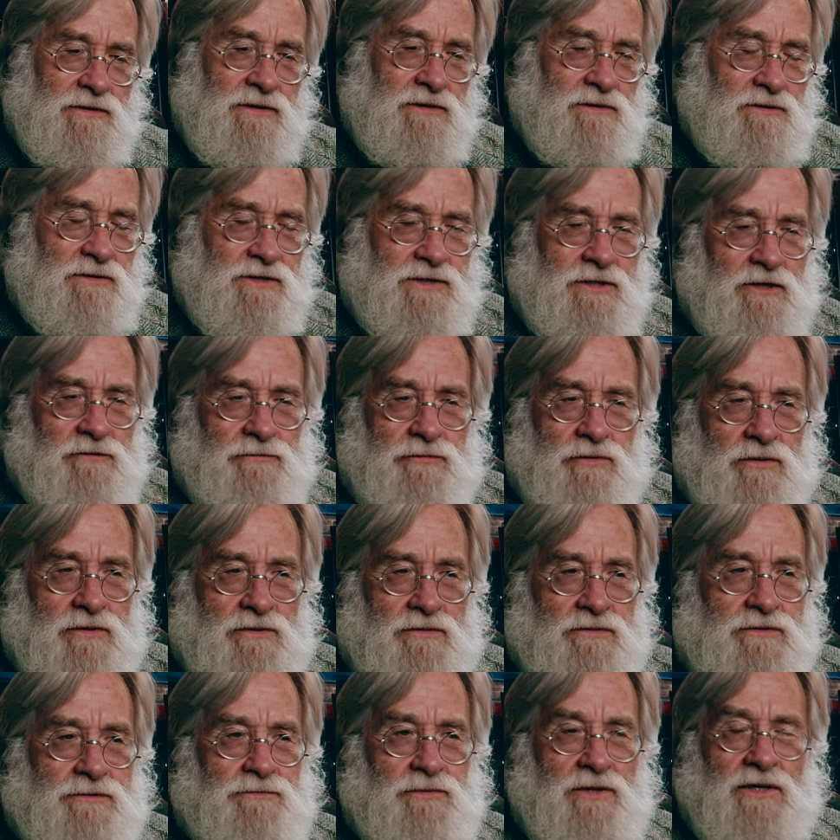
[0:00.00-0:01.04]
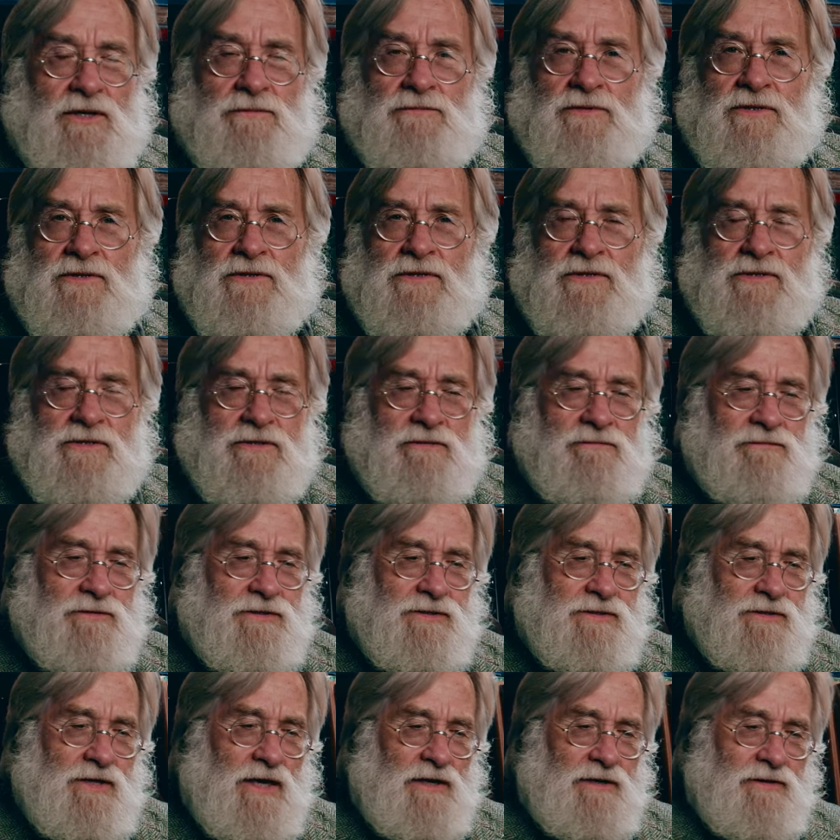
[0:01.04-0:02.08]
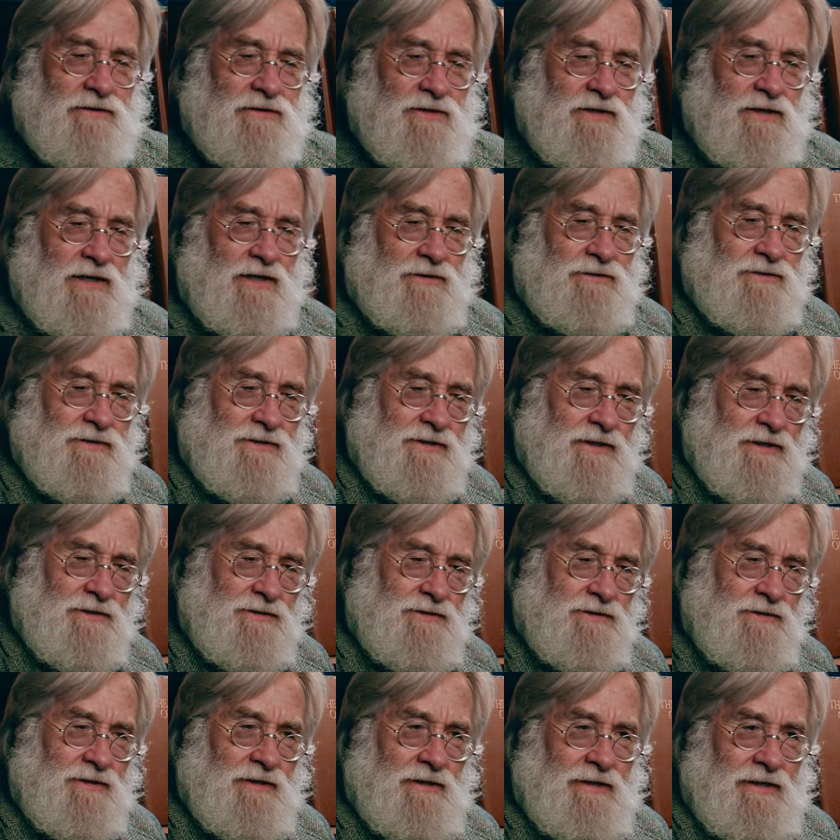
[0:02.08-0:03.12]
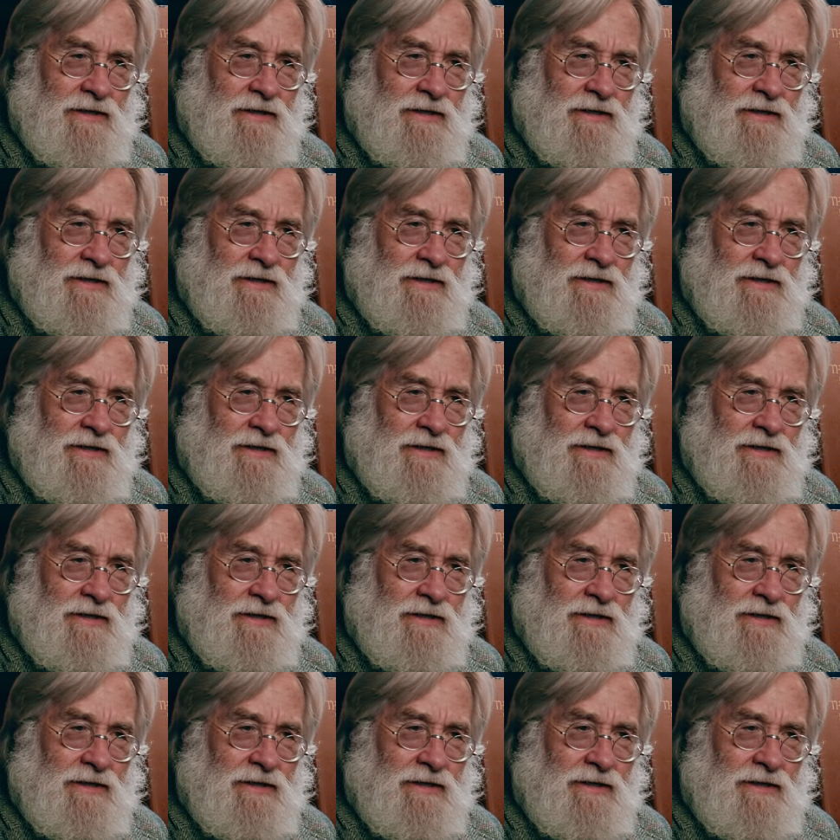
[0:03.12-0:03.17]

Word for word: in his self portraits become these astonishing exercises